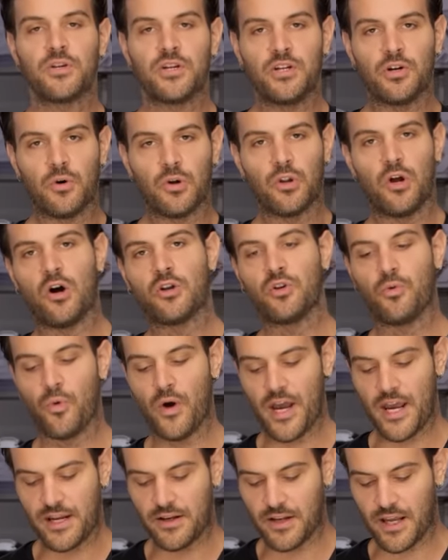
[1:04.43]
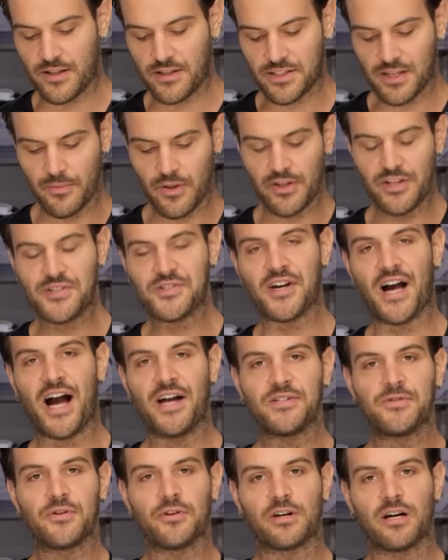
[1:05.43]
you know, along the way. And, and some of the
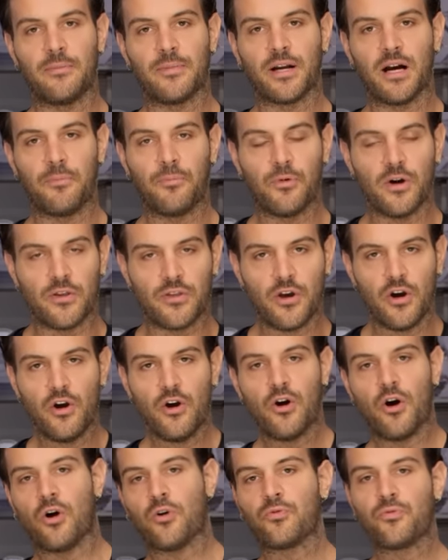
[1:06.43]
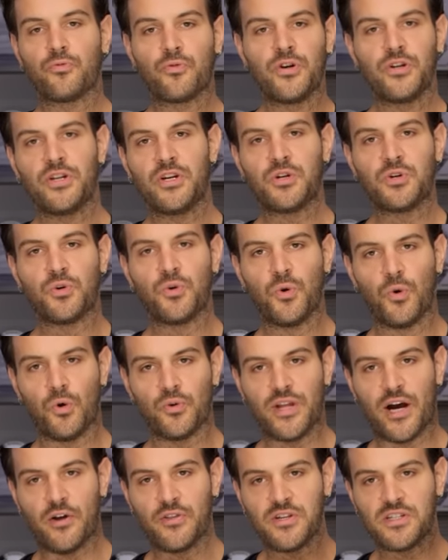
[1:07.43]
designs that they're coming up with are really cool.
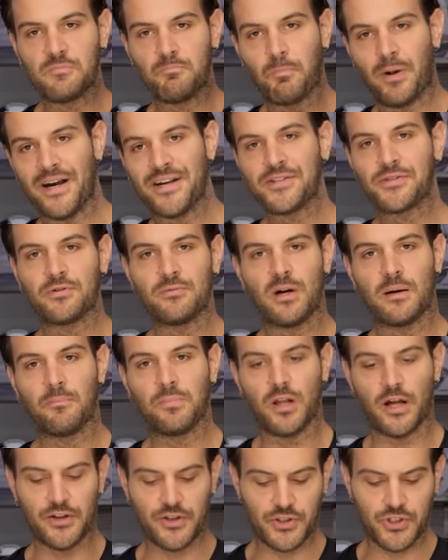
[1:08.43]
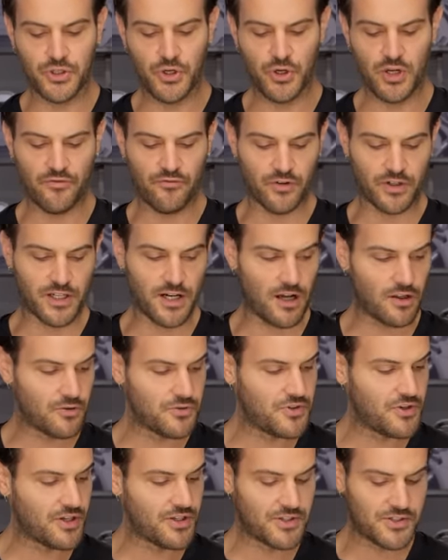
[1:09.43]
Now this Bikes Through My Blood, two different
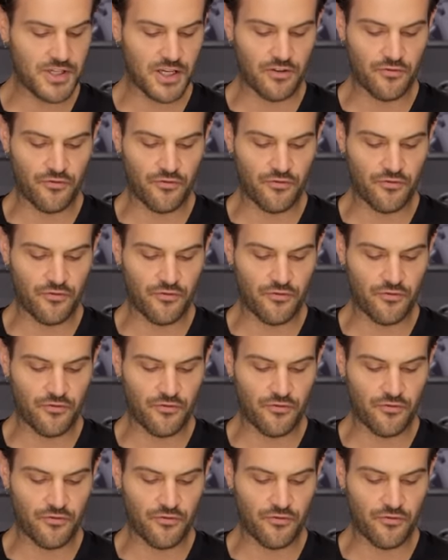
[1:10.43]
colors you can see